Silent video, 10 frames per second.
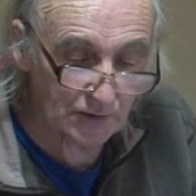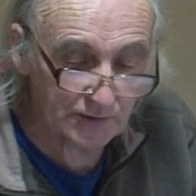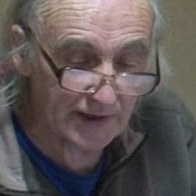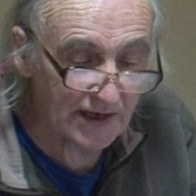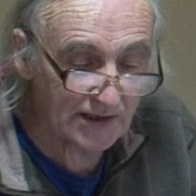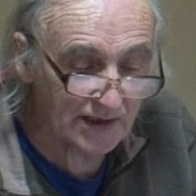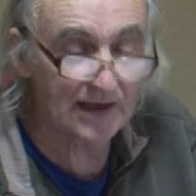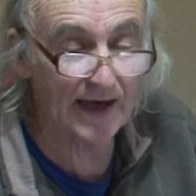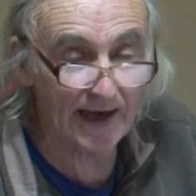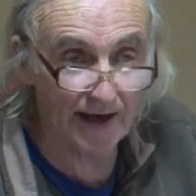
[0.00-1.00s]
two,
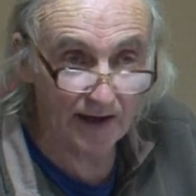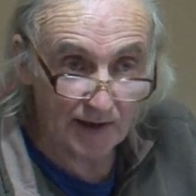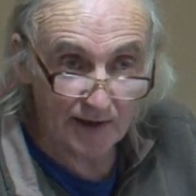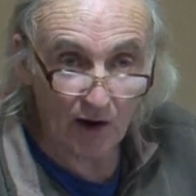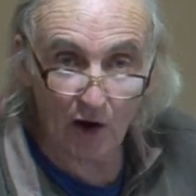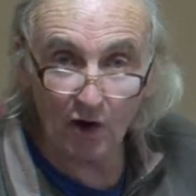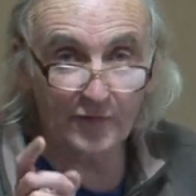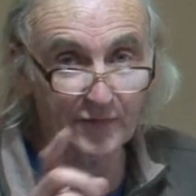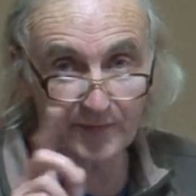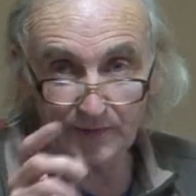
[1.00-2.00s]
Deni Le,
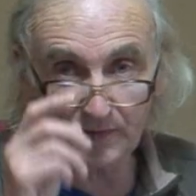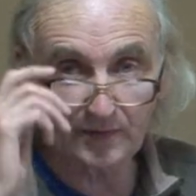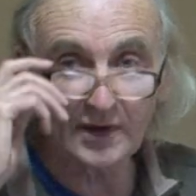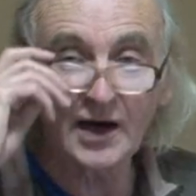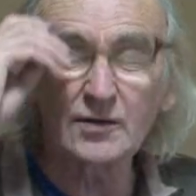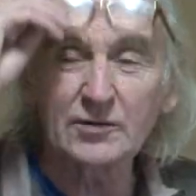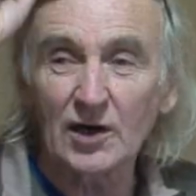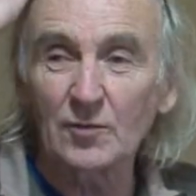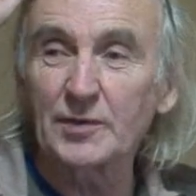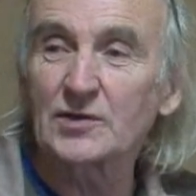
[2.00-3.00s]
of, I was
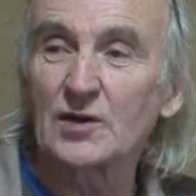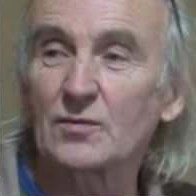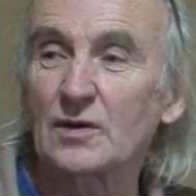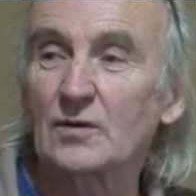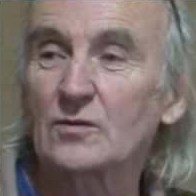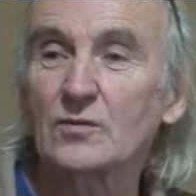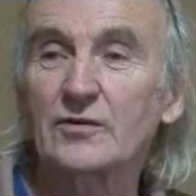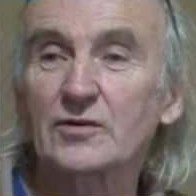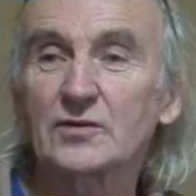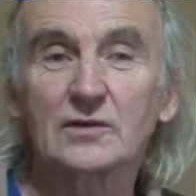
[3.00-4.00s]
helping someone,
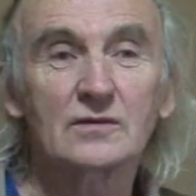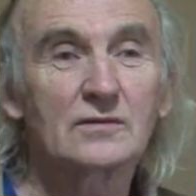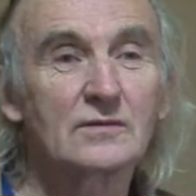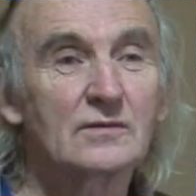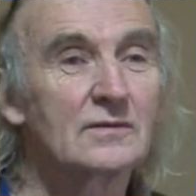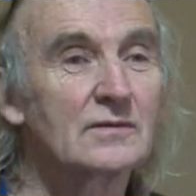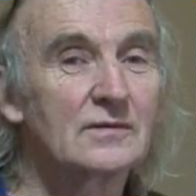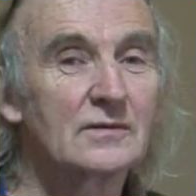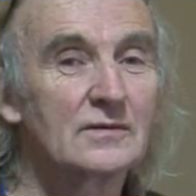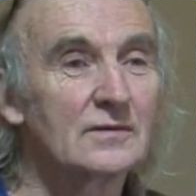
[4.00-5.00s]
where is he?
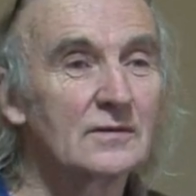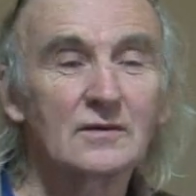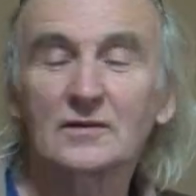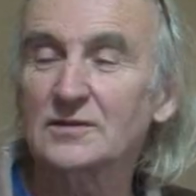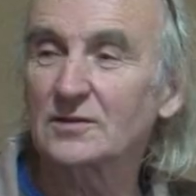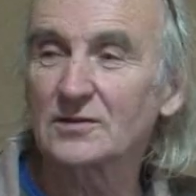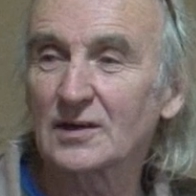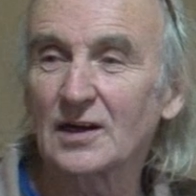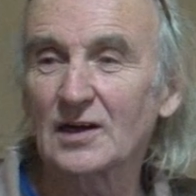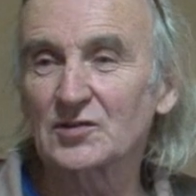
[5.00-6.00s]
Oh, I had to call him
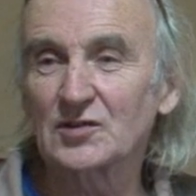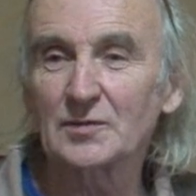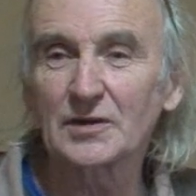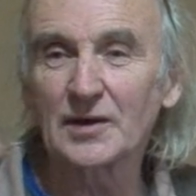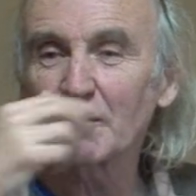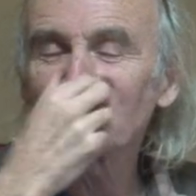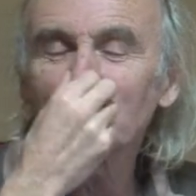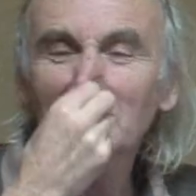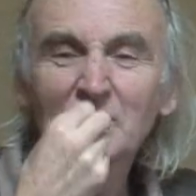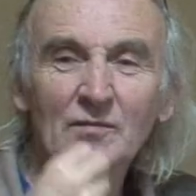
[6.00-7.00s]
class Nibare.
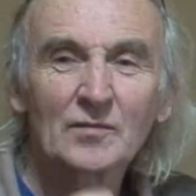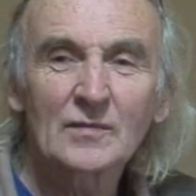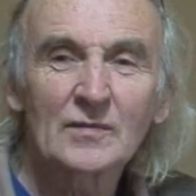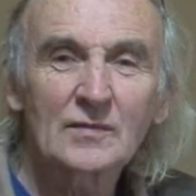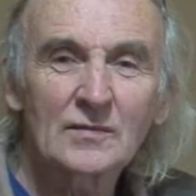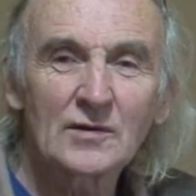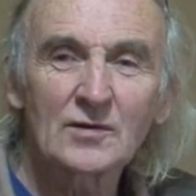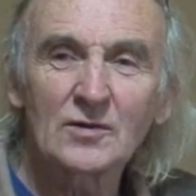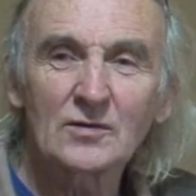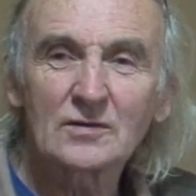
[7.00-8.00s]

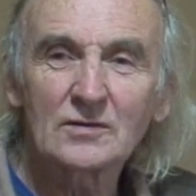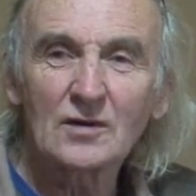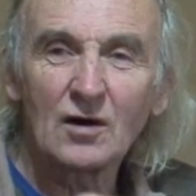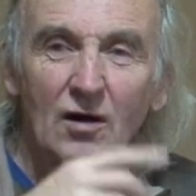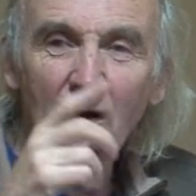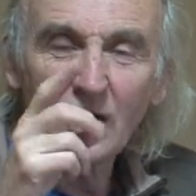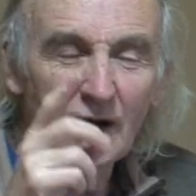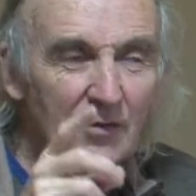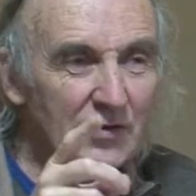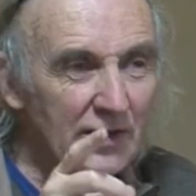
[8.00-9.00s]
You know,
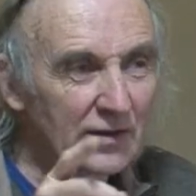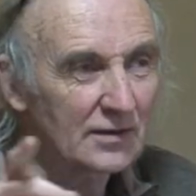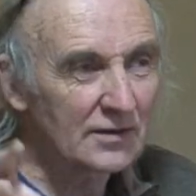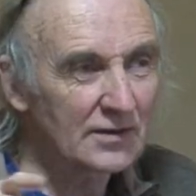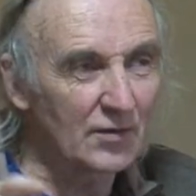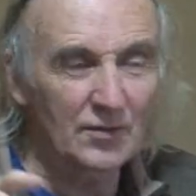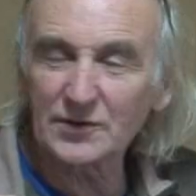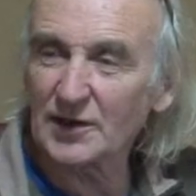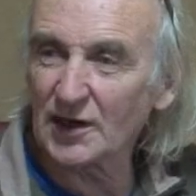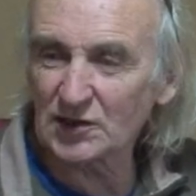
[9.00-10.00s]
I was someone
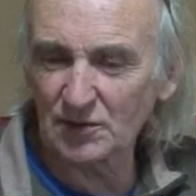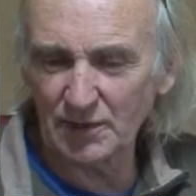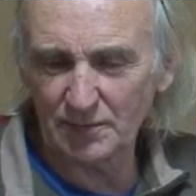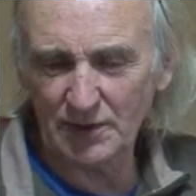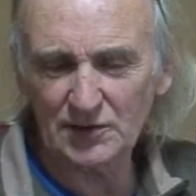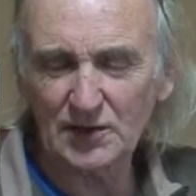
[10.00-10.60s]
was asking me about